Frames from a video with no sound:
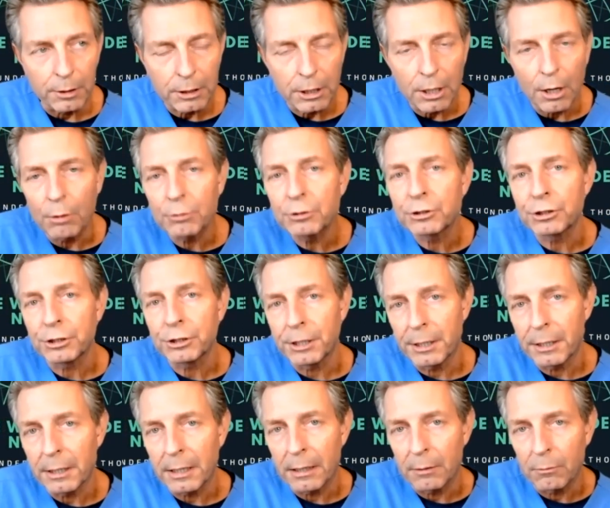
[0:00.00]

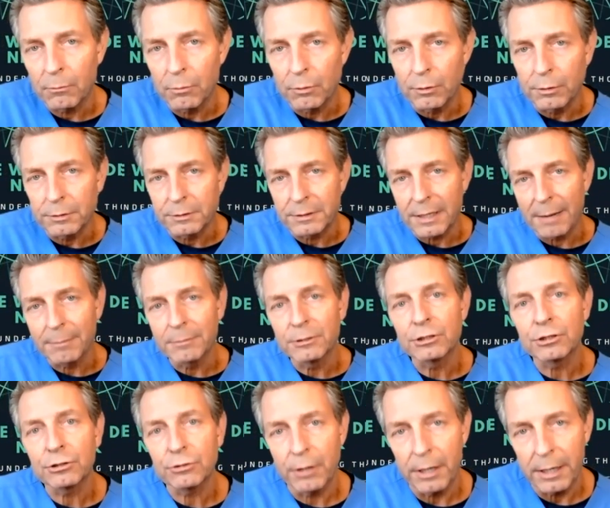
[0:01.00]
coaching and we're
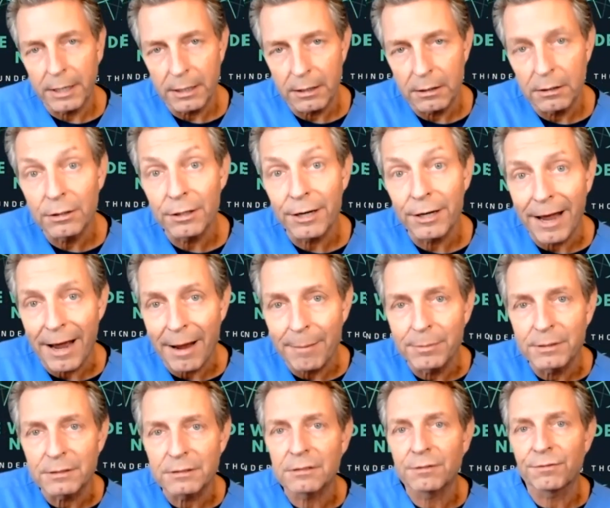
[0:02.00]
demonstrating good
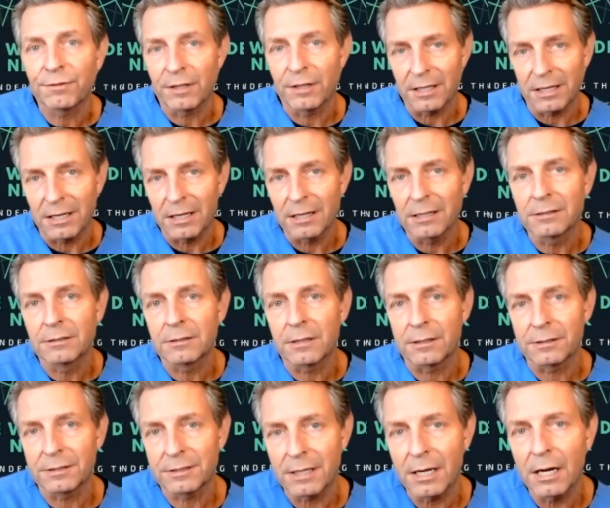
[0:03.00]
habits for the kids
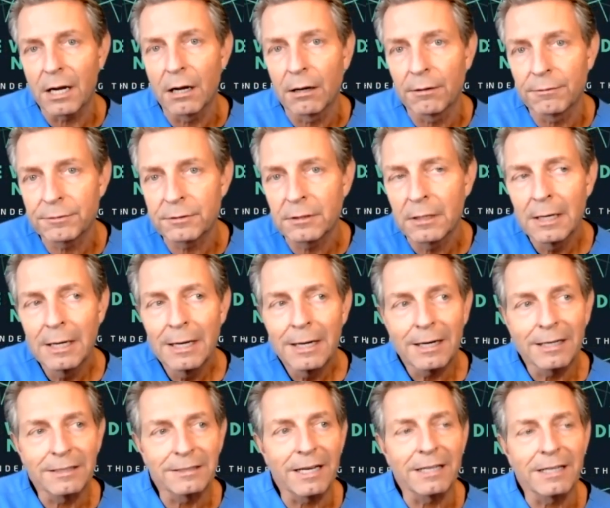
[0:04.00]
ourselves,
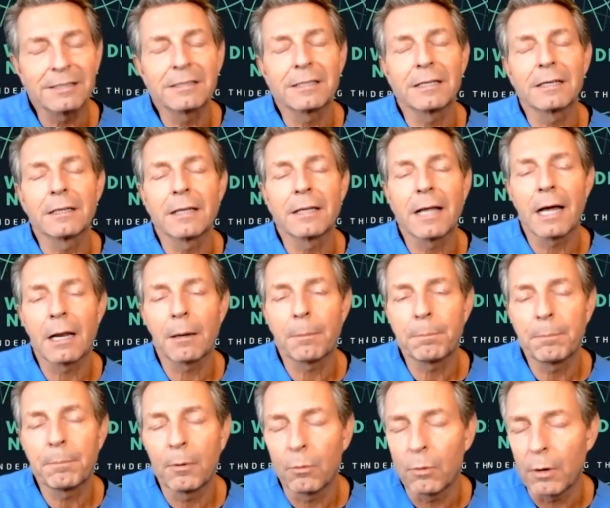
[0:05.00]
because I see
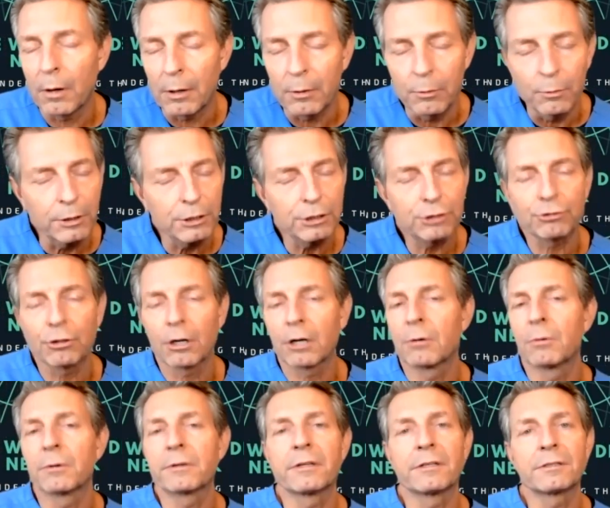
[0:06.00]
we
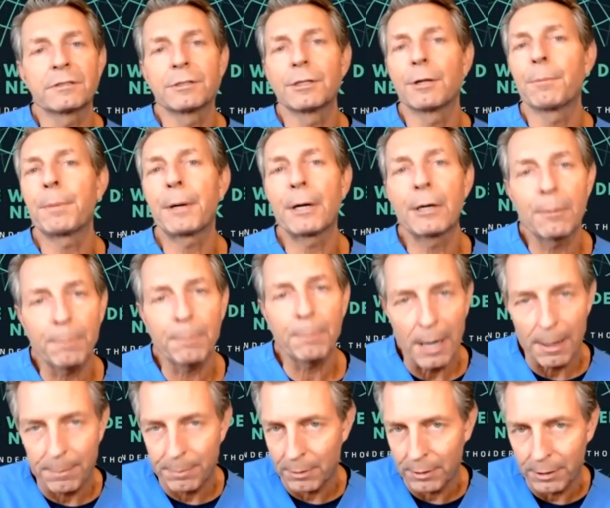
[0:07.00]
struggle with this in the parent
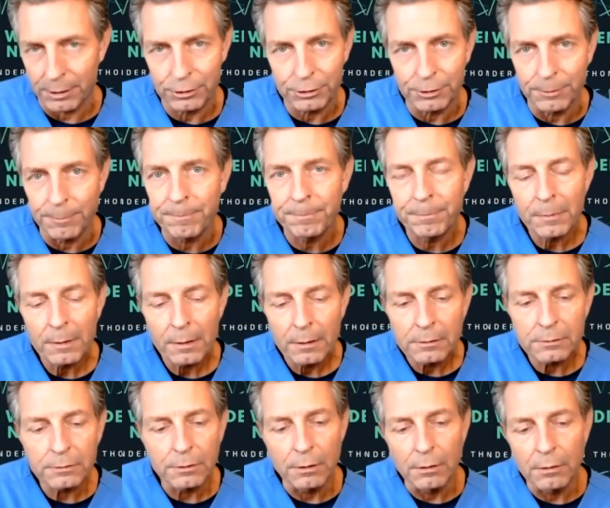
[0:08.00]
population.
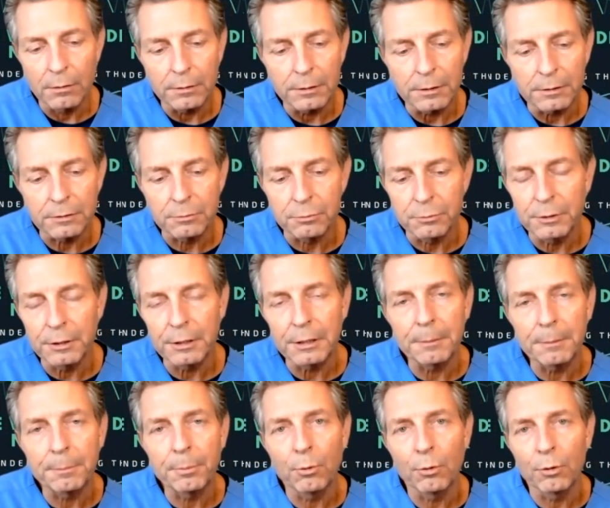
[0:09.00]
So it's really
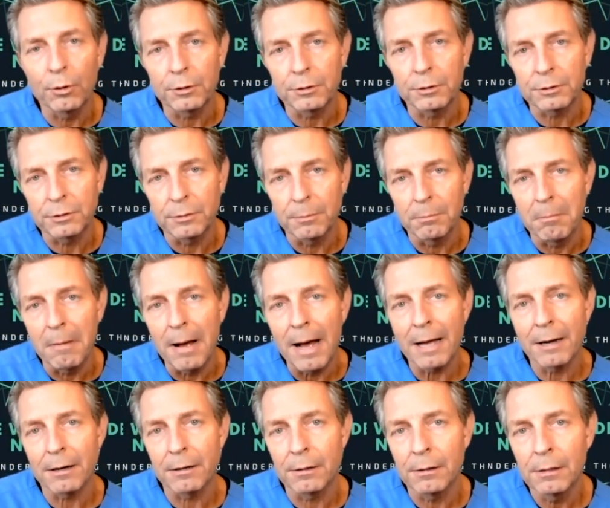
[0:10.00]
important to
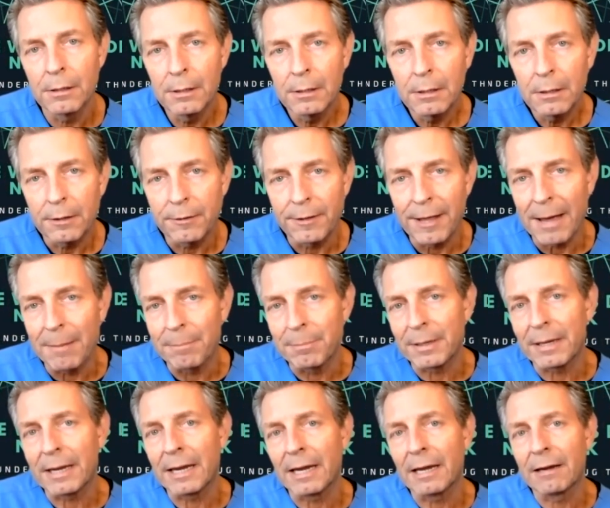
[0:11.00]
model that
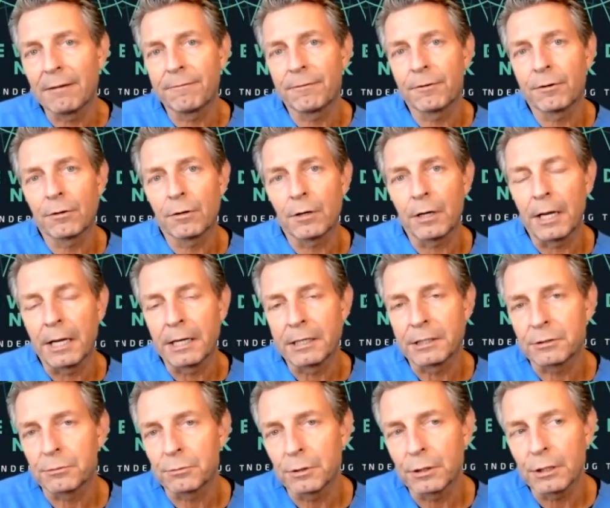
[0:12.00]
behavior, and
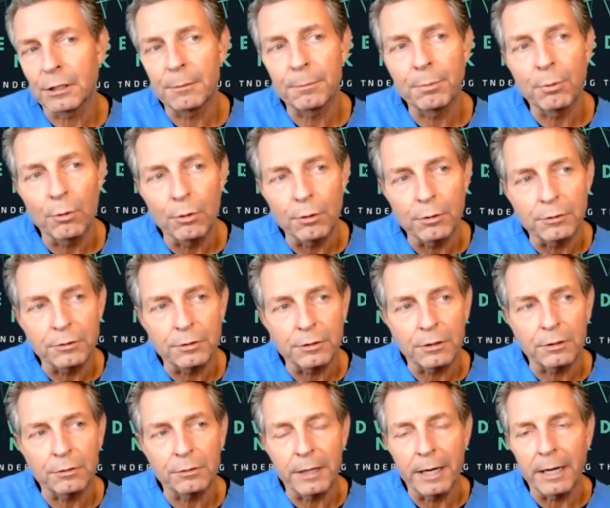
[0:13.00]
it's really important to
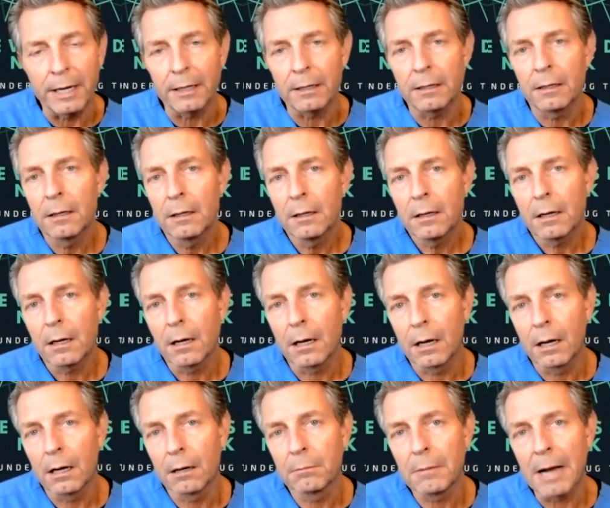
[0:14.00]
create
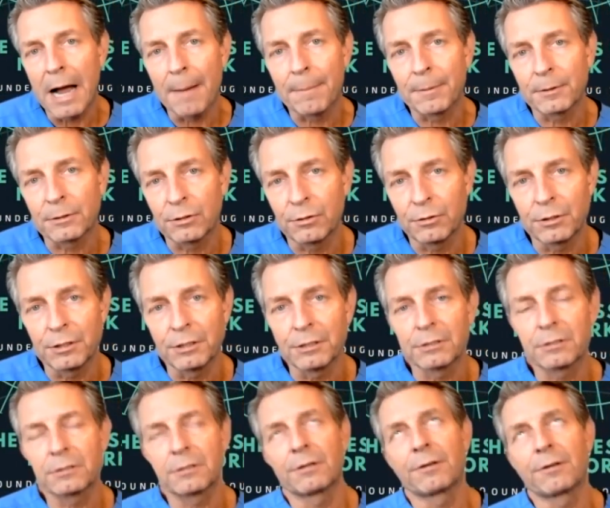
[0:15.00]

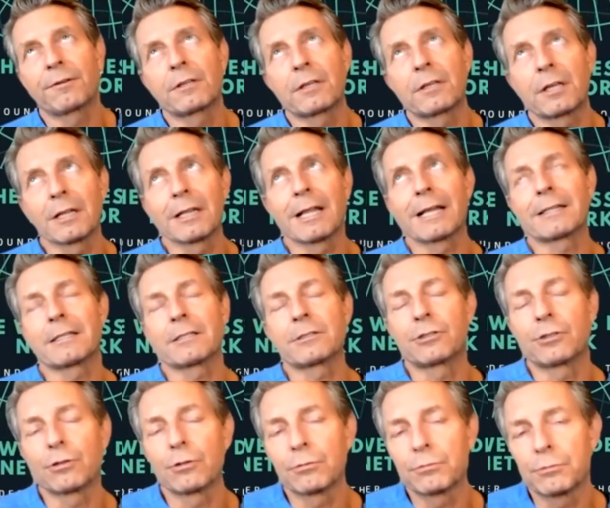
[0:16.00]
opportunities to let the
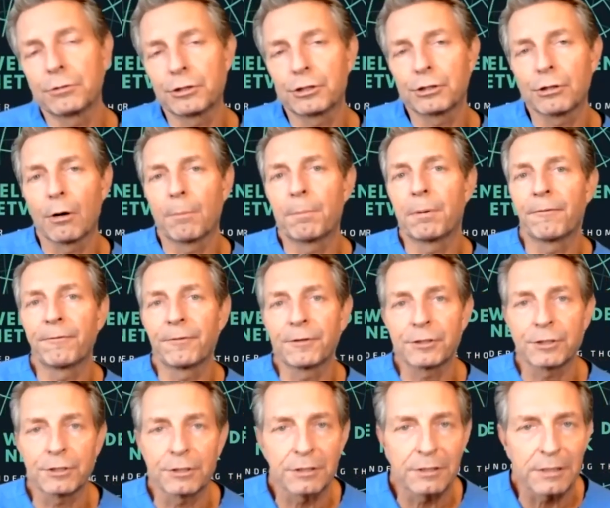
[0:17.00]
children show
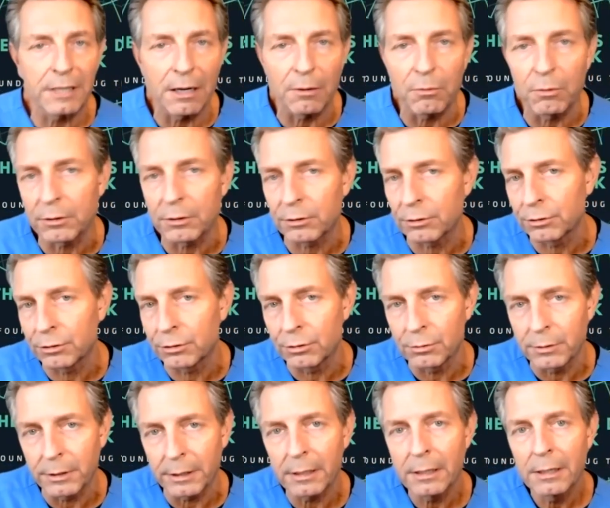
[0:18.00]
proficiency at what they're
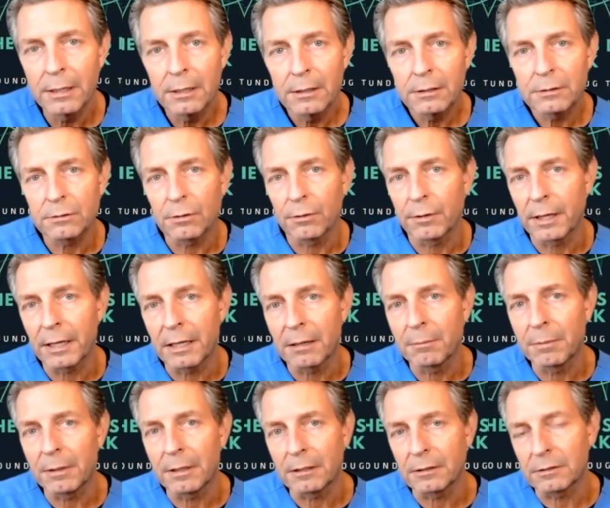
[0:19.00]
doing, so they
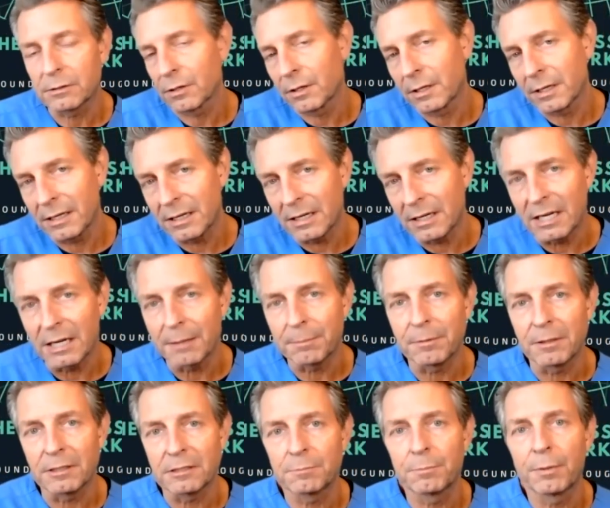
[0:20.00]
can keep
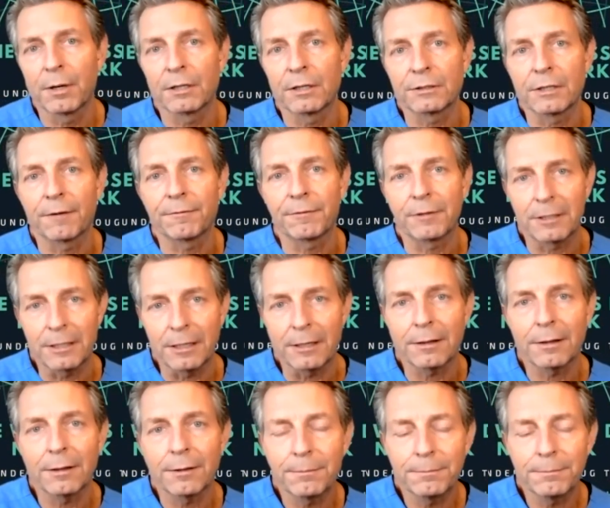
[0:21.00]
these bugs off the teeth.